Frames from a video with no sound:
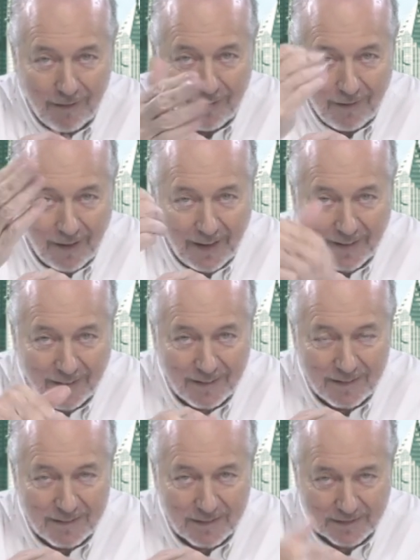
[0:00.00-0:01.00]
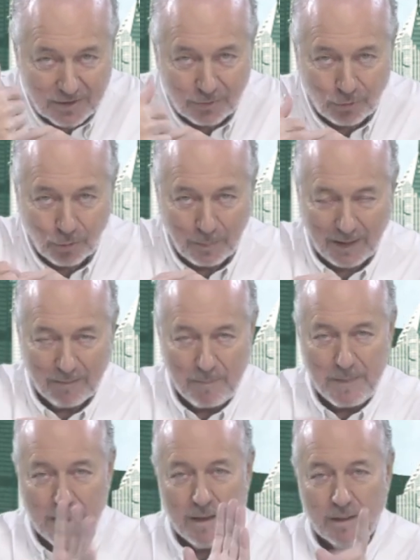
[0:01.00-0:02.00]
hey, listen to me.
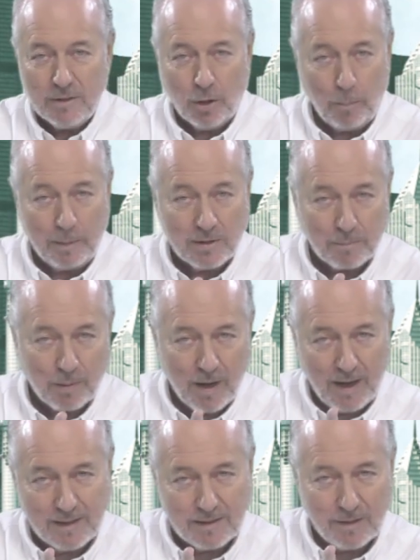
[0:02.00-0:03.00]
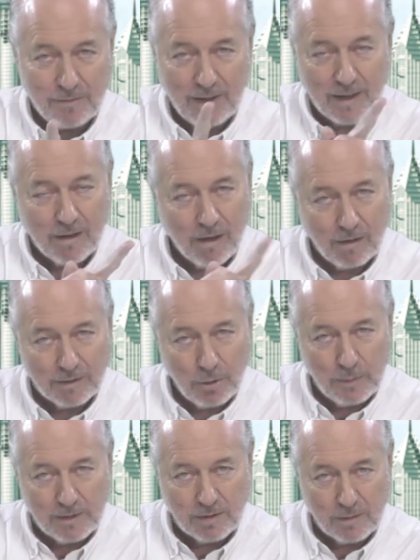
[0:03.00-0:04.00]
Don't be surprised if they call
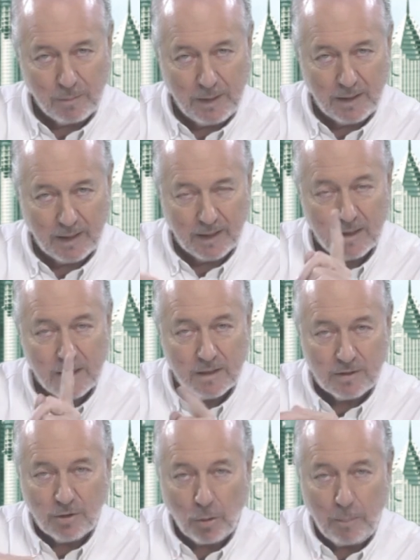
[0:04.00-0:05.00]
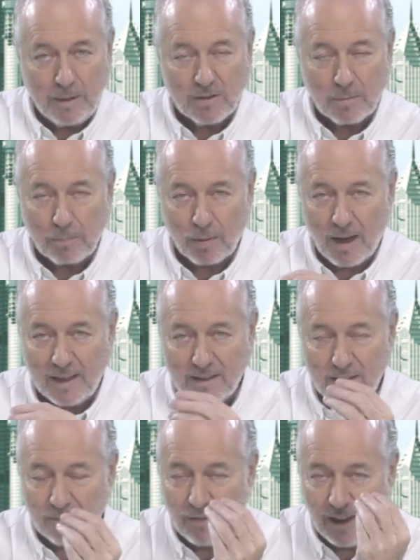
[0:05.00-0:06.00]
you into the meeting. Don't be
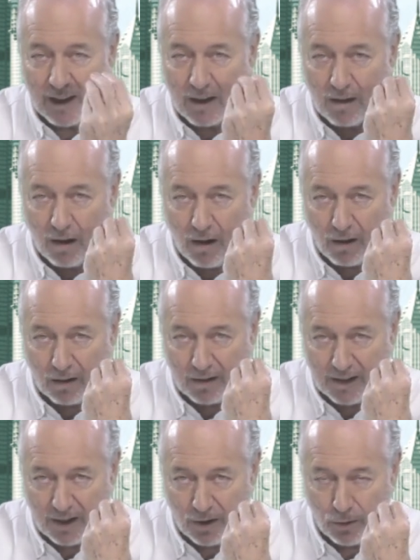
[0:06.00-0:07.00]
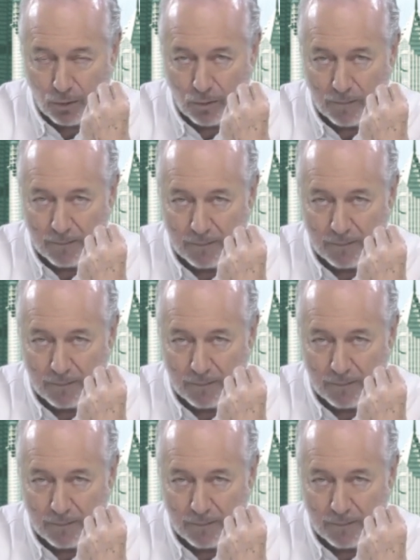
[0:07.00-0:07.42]
surprised if they call you,